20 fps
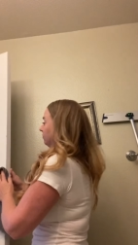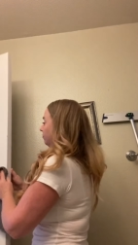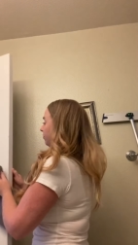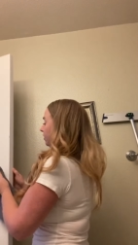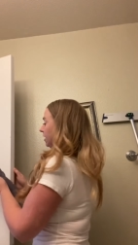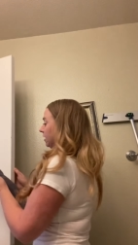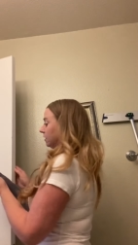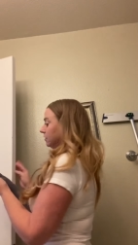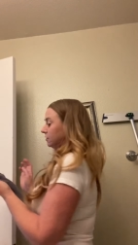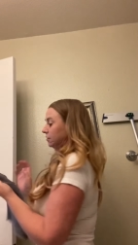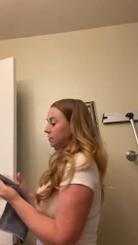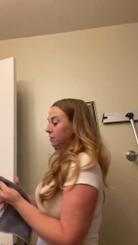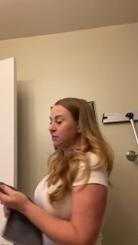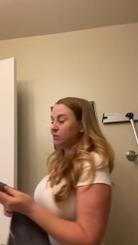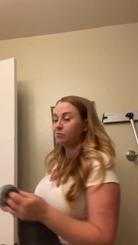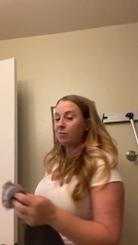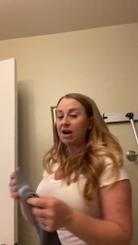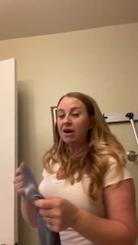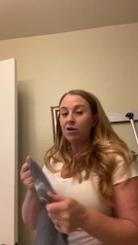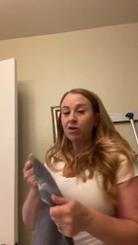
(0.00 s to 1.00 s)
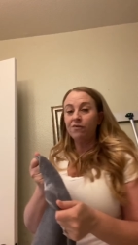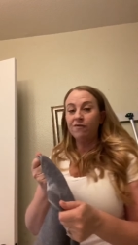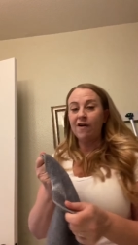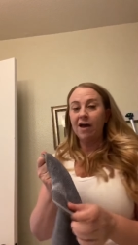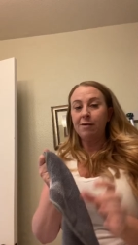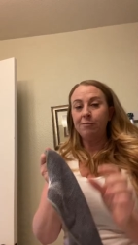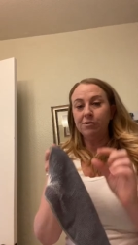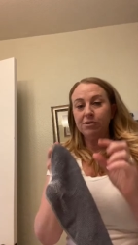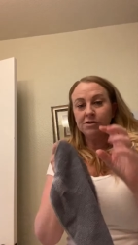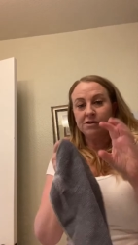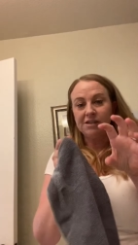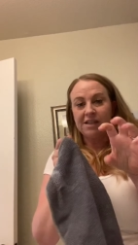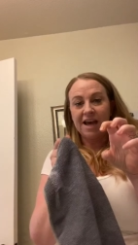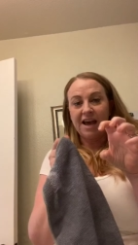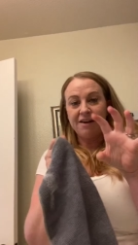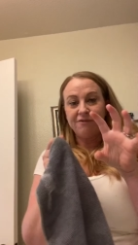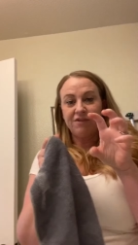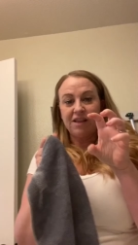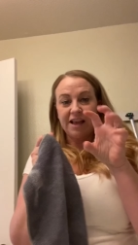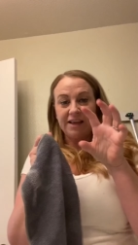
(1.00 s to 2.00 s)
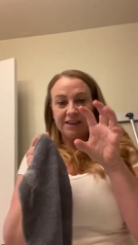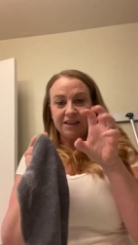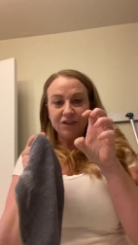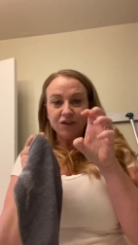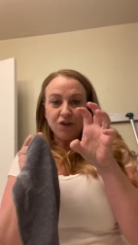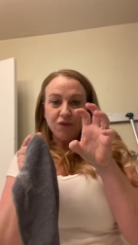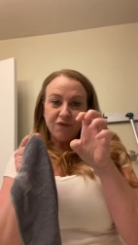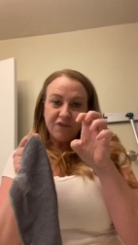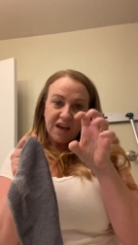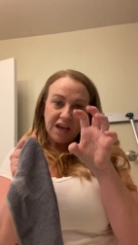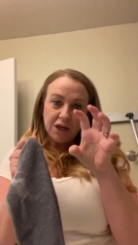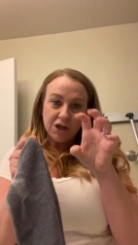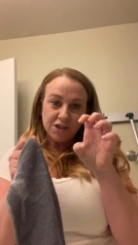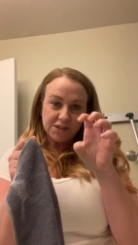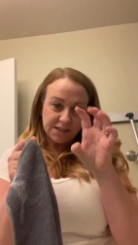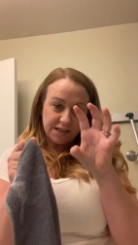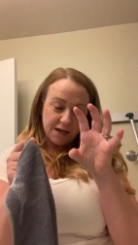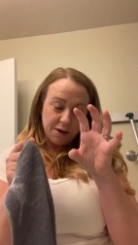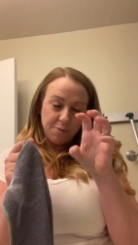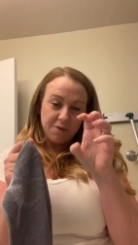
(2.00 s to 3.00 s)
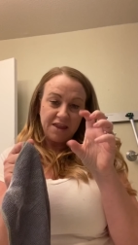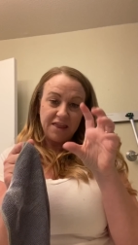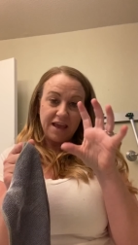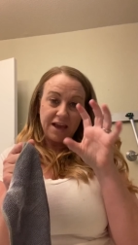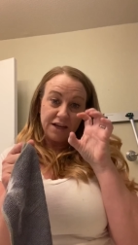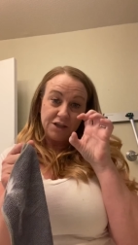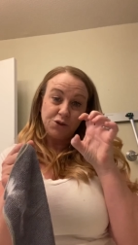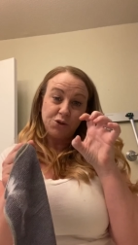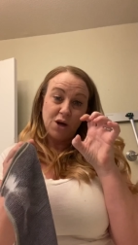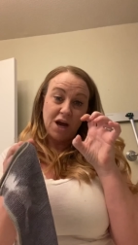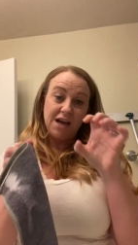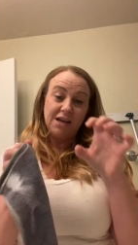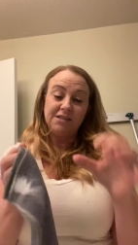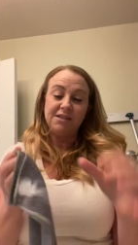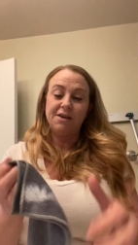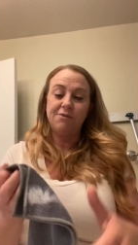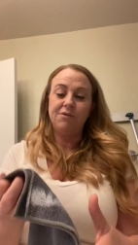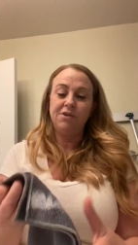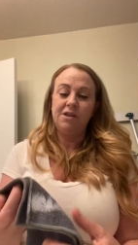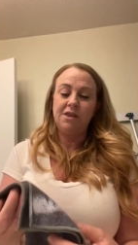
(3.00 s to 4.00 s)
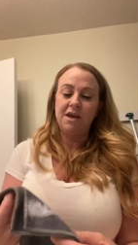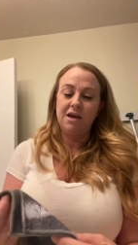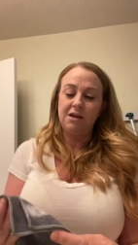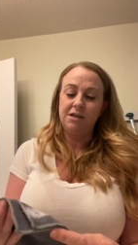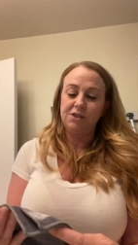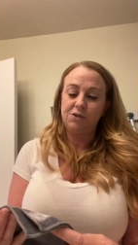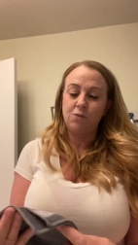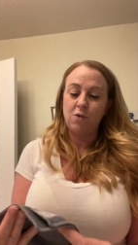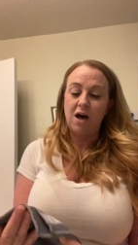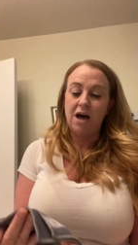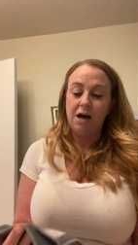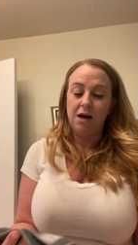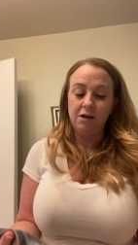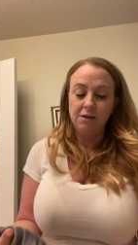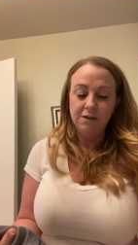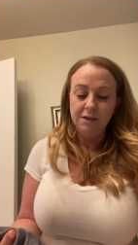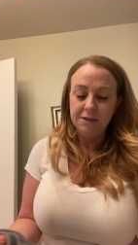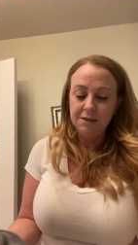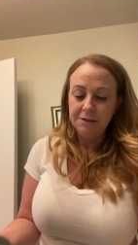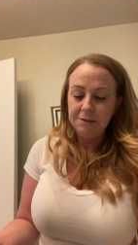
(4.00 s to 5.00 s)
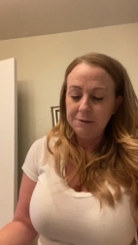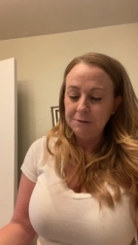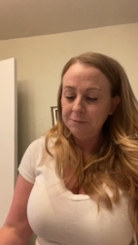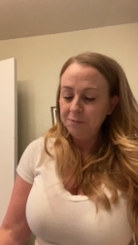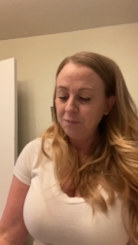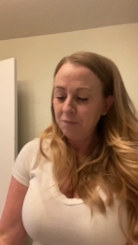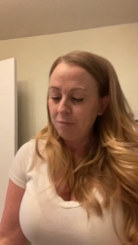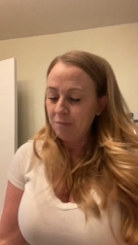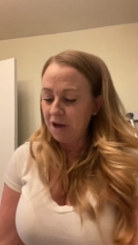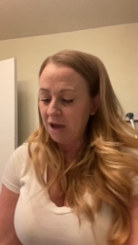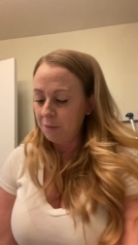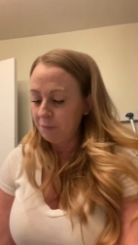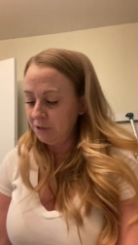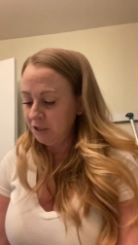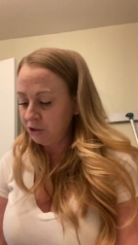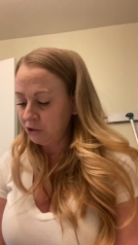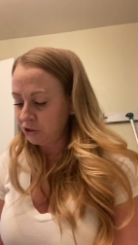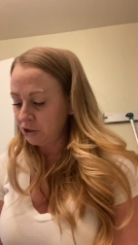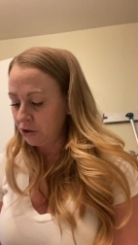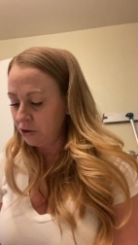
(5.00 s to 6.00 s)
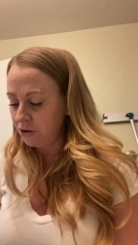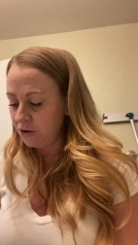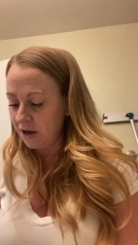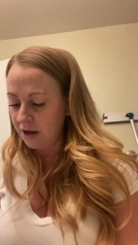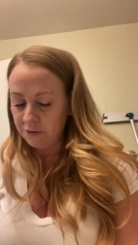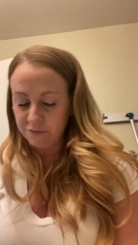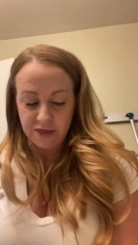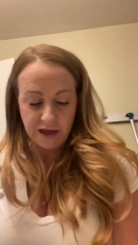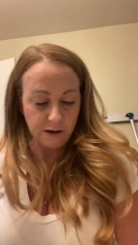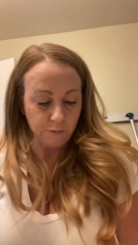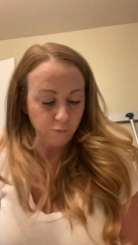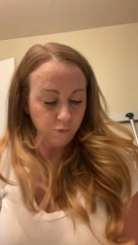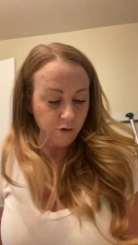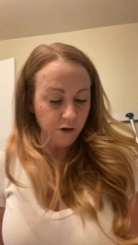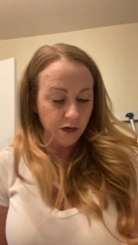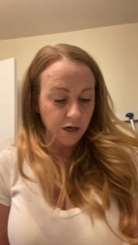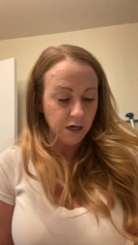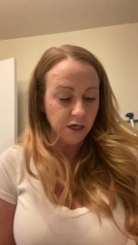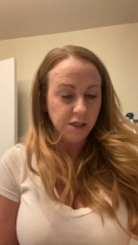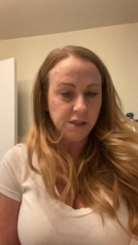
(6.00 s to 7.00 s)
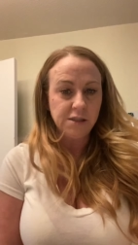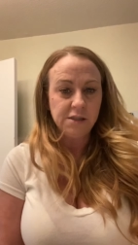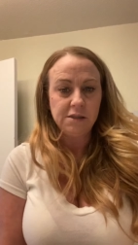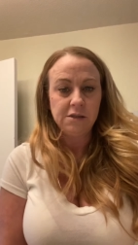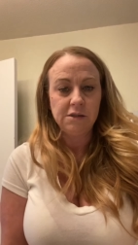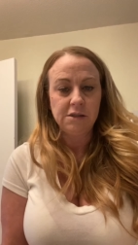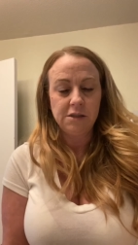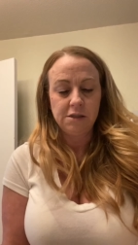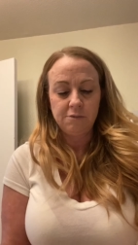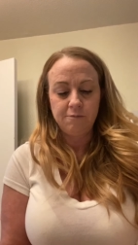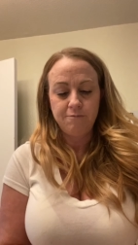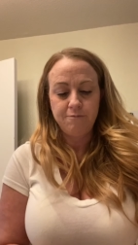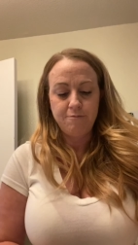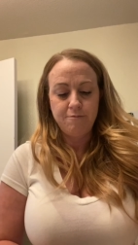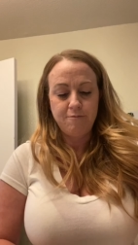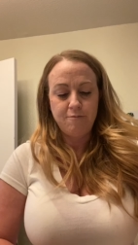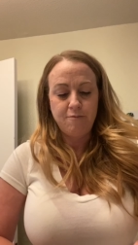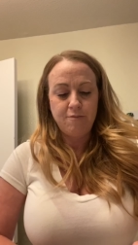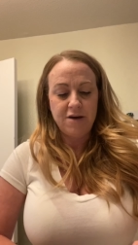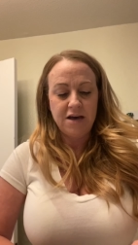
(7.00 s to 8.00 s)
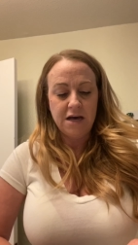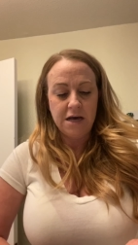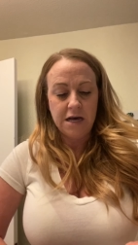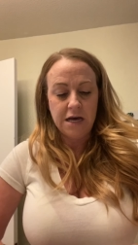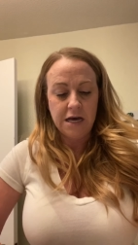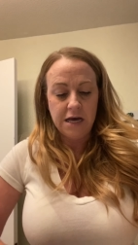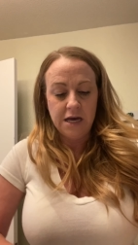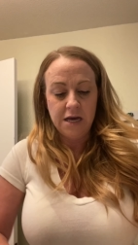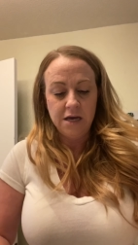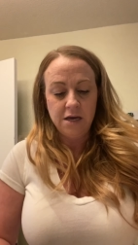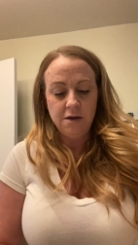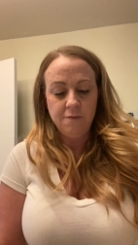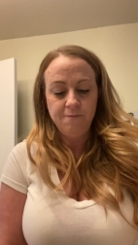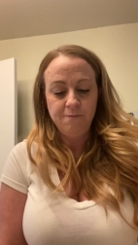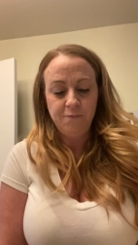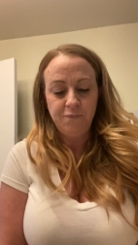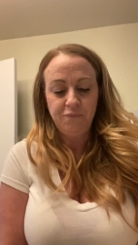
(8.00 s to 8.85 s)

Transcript: because these microfibers, they have like little fingers in them and they attract everything as well. But I'm gonna show you how that works by,